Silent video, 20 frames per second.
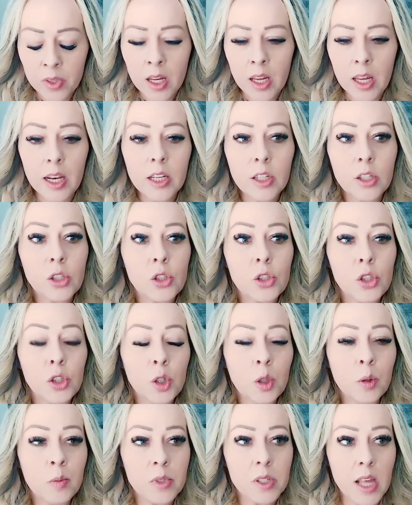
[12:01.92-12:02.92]
It
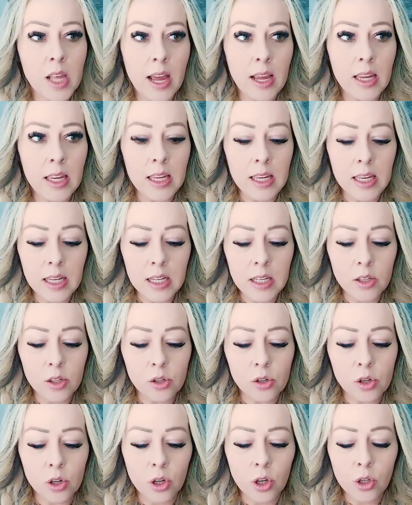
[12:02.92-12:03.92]
assumes that he
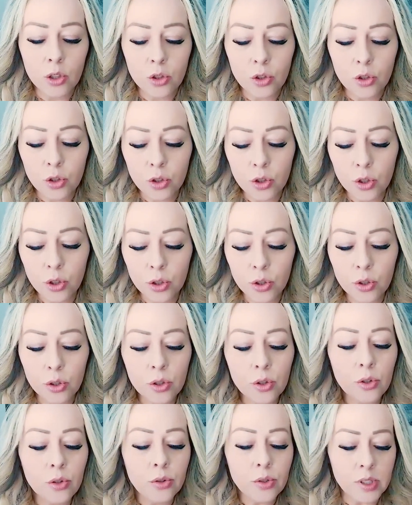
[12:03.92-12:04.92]
is
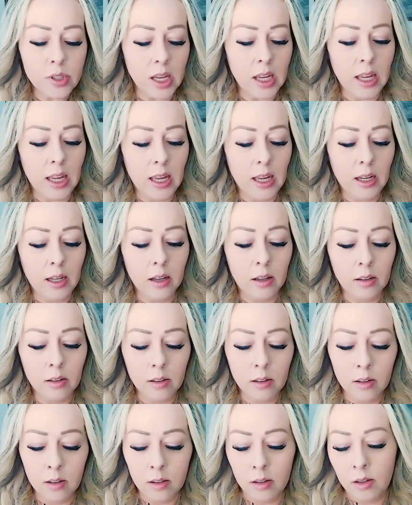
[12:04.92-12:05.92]
choosing
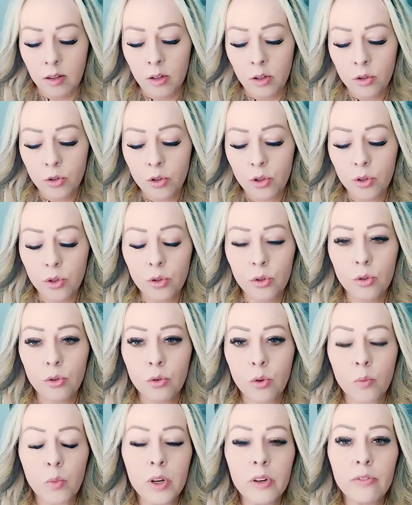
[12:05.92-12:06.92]

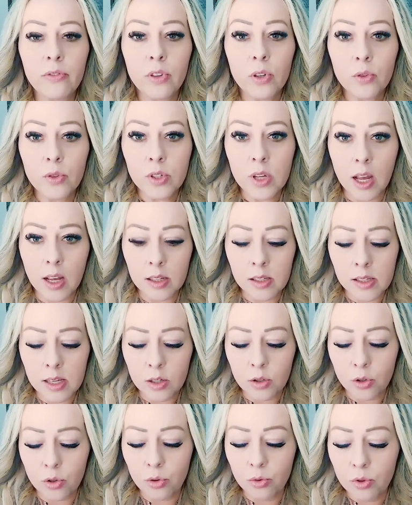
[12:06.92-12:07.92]
to refuse us
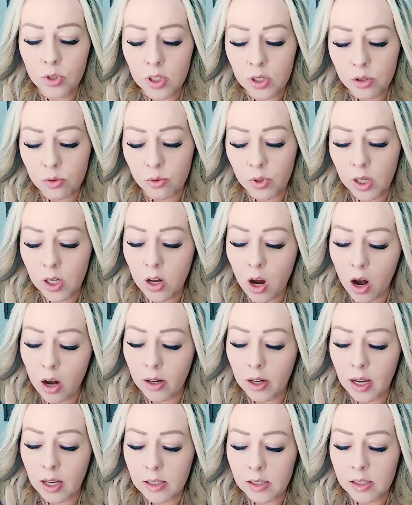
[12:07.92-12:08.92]
and to
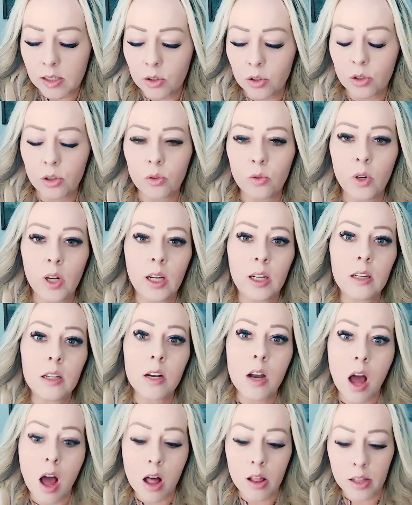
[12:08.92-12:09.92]
disregard us and to
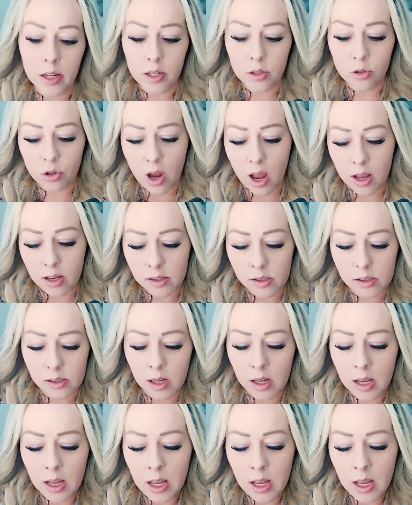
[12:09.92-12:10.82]
acknowledge us